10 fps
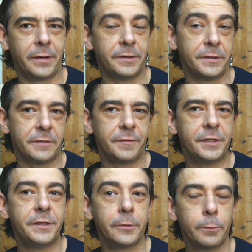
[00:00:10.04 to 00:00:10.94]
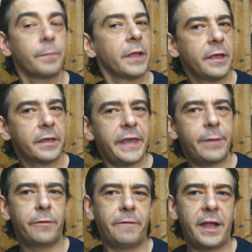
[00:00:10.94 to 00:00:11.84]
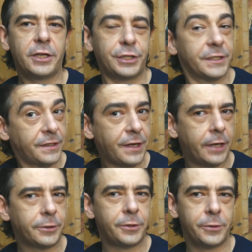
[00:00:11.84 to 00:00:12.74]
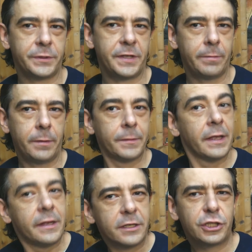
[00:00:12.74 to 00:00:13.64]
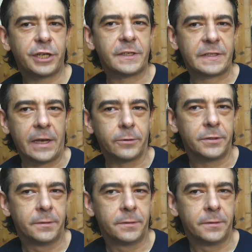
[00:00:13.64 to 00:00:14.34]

in this video. Camera flashes and how to use them. Let's check this out.